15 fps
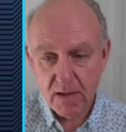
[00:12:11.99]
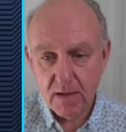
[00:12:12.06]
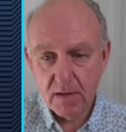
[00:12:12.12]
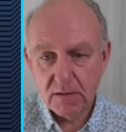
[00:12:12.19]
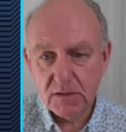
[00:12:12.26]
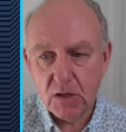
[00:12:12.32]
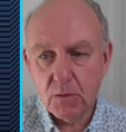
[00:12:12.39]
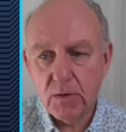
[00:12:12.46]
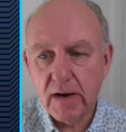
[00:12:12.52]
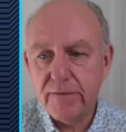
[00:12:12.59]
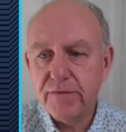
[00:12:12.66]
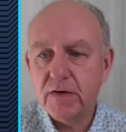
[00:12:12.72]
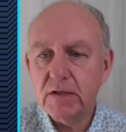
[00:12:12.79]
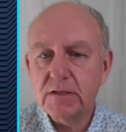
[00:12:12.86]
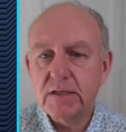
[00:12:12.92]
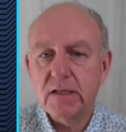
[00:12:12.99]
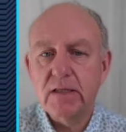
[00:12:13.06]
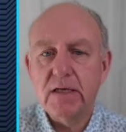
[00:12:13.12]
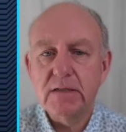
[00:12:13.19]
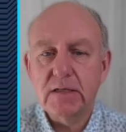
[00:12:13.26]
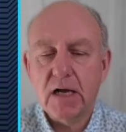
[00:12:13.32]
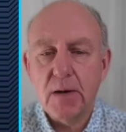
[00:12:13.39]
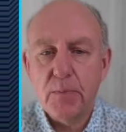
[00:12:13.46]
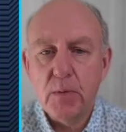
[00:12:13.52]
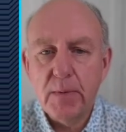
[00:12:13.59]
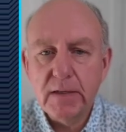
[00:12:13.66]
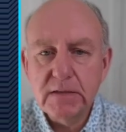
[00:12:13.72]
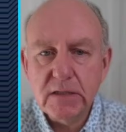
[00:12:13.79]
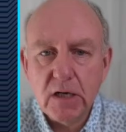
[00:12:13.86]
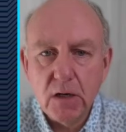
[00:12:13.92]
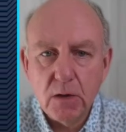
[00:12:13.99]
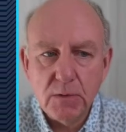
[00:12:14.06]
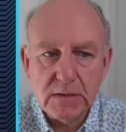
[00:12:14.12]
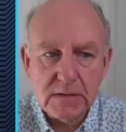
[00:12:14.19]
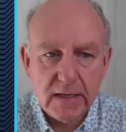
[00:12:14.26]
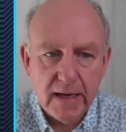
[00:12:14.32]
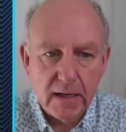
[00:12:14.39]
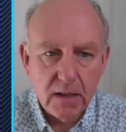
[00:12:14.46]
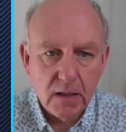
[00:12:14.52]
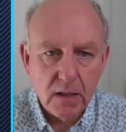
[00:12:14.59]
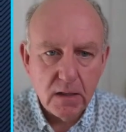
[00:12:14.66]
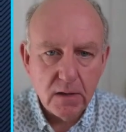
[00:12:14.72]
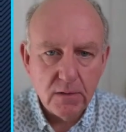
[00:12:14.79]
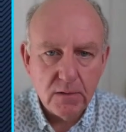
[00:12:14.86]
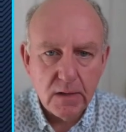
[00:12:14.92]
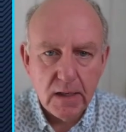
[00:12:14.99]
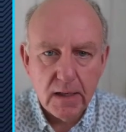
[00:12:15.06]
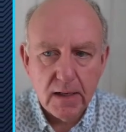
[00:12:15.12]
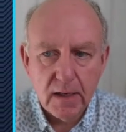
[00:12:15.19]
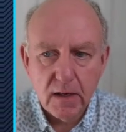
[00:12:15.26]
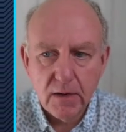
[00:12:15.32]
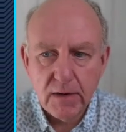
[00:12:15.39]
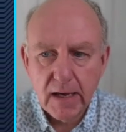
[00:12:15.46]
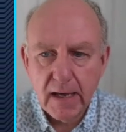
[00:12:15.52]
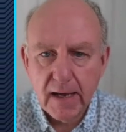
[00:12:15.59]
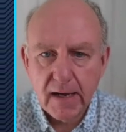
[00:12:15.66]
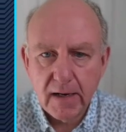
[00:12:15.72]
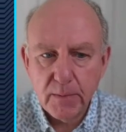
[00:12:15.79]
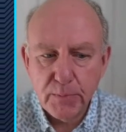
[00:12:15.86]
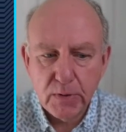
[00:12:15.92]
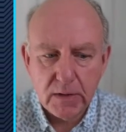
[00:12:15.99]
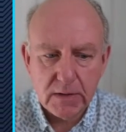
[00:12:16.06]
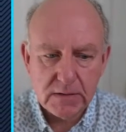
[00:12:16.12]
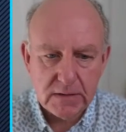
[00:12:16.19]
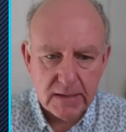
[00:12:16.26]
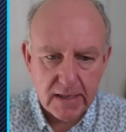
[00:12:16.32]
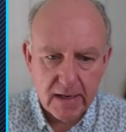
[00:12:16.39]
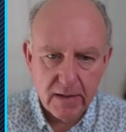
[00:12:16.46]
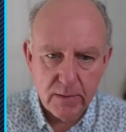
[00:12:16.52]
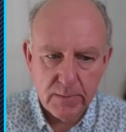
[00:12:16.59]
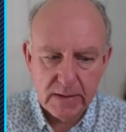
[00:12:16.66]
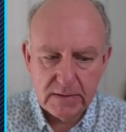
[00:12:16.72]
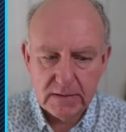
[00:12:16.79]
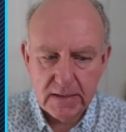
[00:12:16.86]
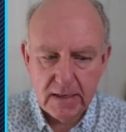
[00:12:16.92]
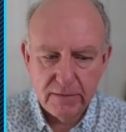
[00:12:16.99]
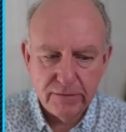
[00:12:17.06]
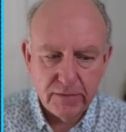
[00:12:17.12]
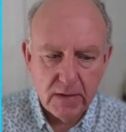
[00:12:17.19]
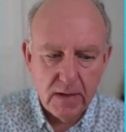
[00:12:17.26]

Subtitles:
So when I first did these a couple months ago, it was like, okay, I got to put this together myself.